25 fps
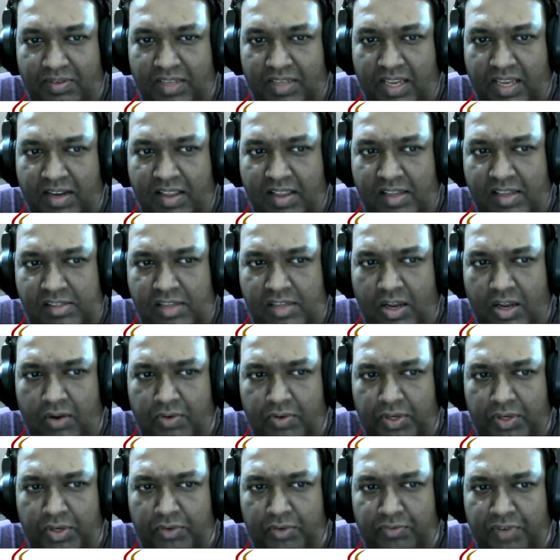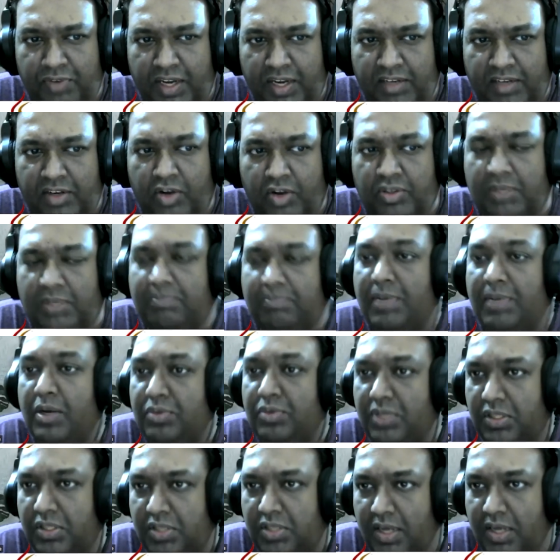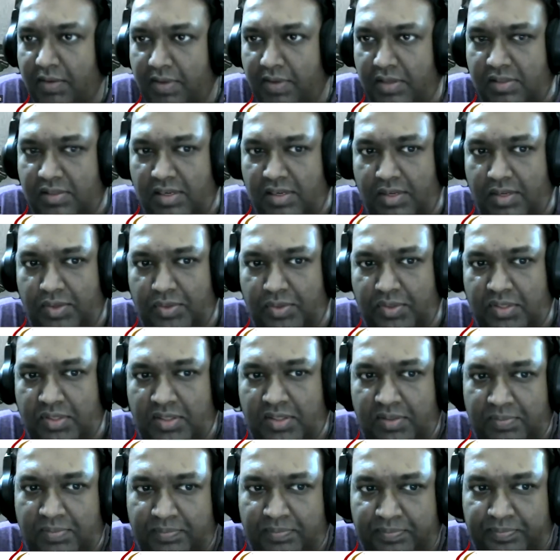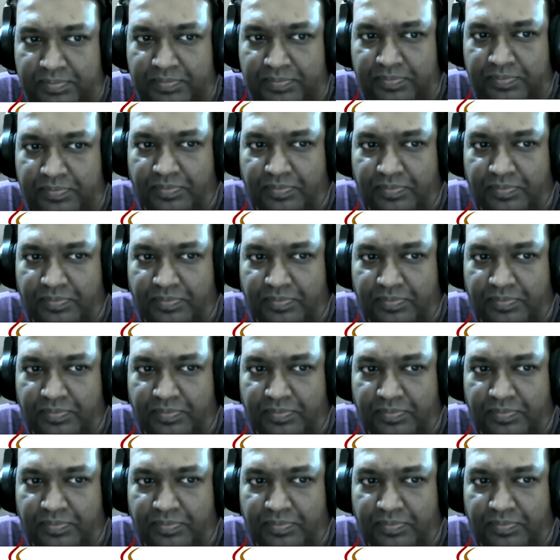can I ask how did you find out about the Java Institute? Okay.